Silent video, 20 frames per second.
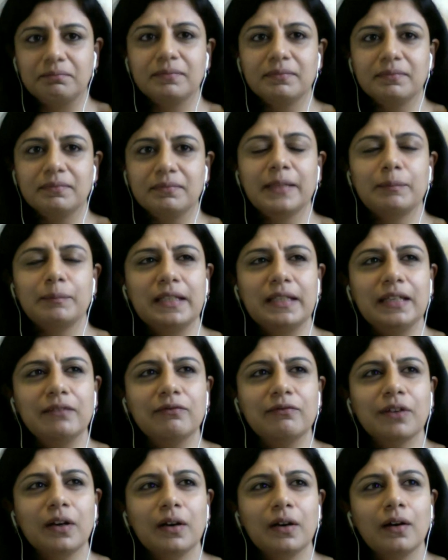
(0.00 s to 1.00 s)
They
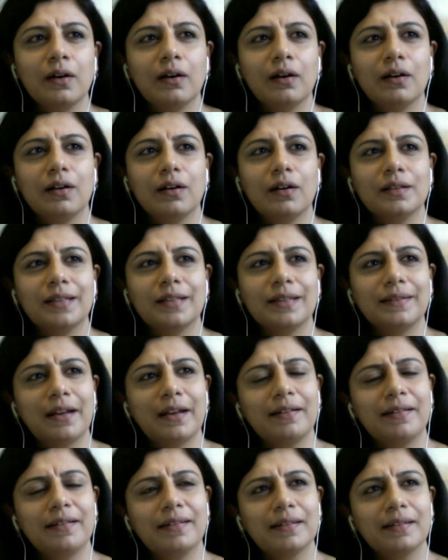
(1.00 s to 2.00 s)
believe that
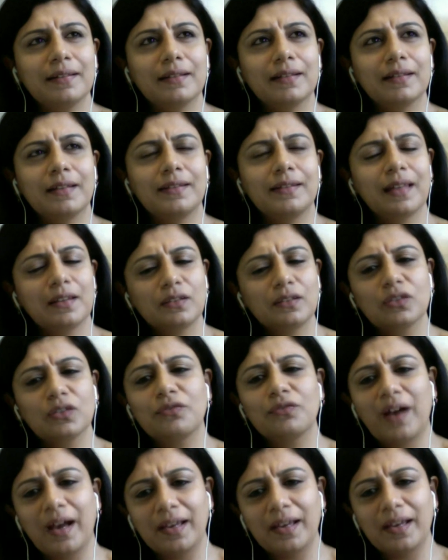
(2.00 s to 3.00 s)
their
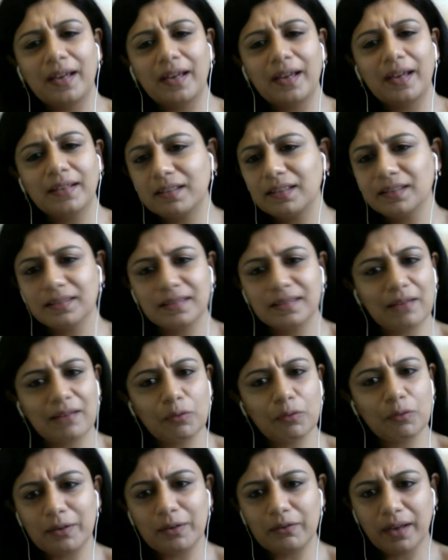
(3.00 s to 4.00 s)
sense of identity
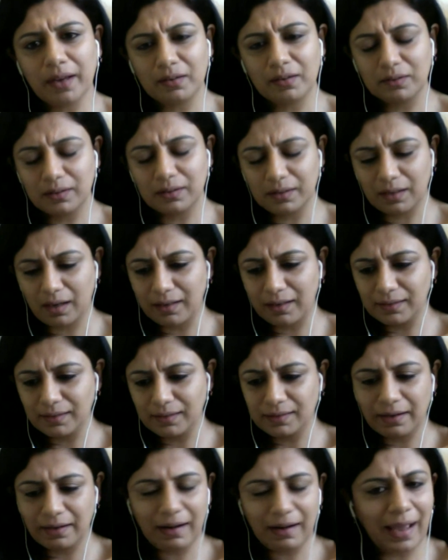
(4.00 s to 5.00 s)
has never been
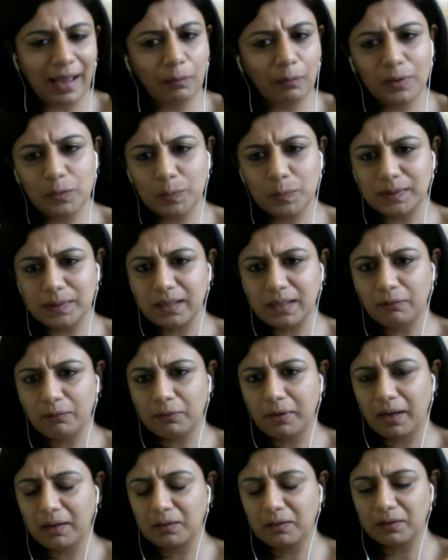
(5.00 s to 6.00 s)
recognized. Their language
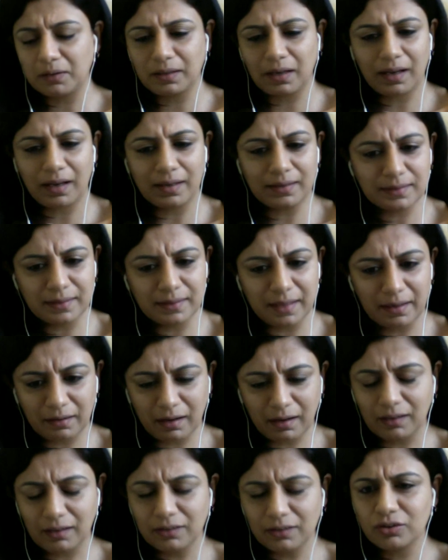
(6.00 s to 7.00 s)
was never
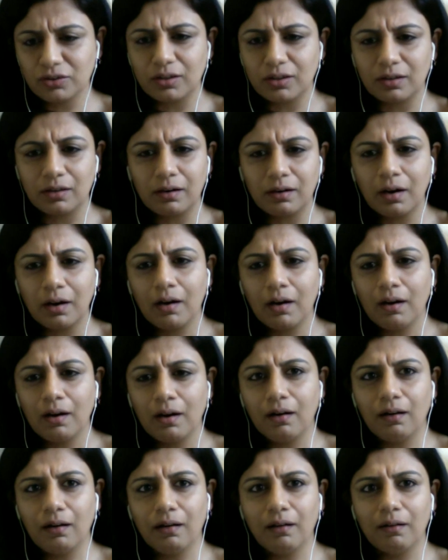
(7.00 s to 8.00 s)
recognized. Their culture
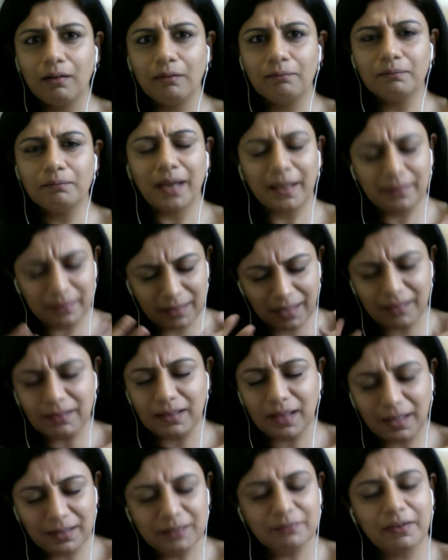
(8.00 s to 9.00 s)

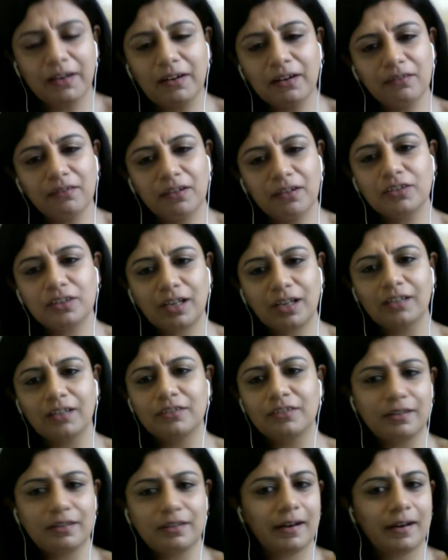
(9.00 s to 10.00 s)
and the very
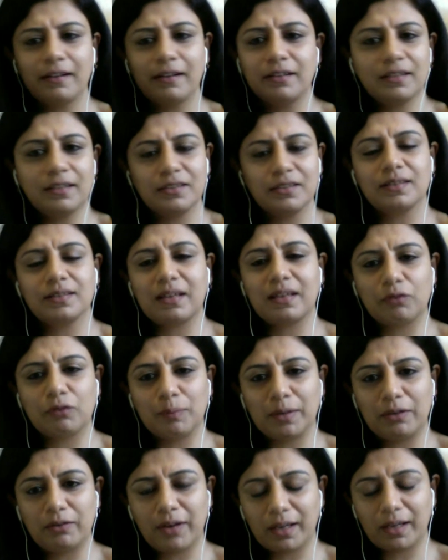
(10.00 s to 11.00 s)
rich cultural heritage has
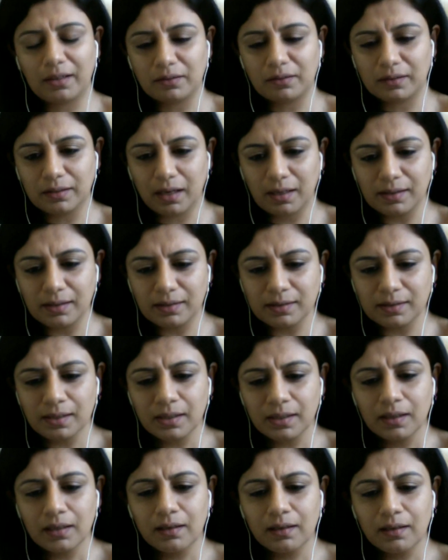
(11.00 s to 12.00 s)
never been
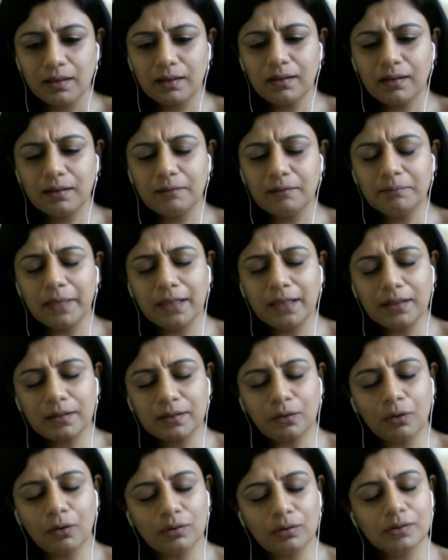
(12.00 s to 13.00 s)
recognized.
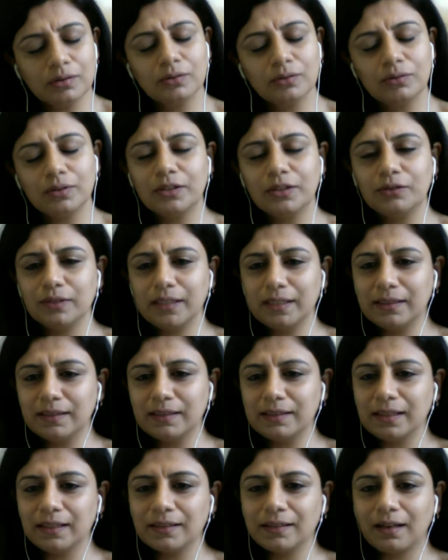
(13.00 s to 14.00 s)
It is also a
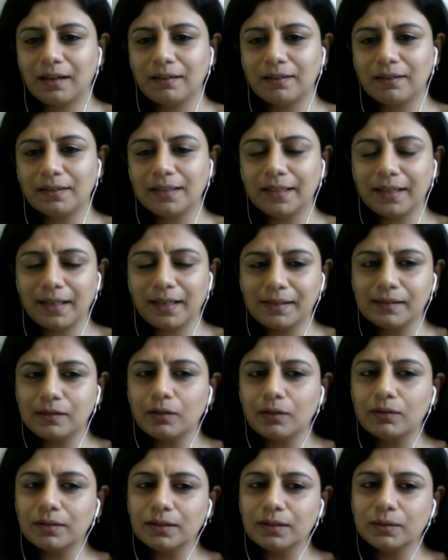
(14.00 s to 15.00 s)
unique state currently,
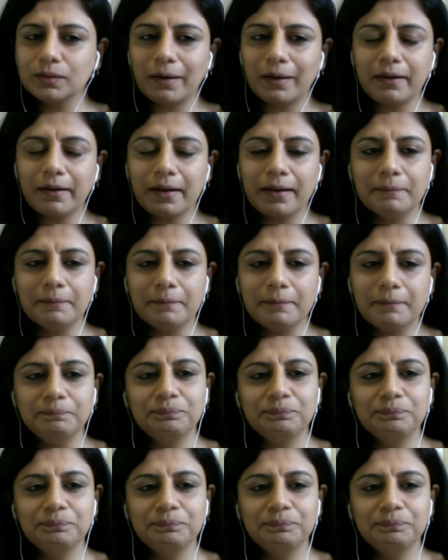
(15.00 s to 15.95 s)
and I saw this very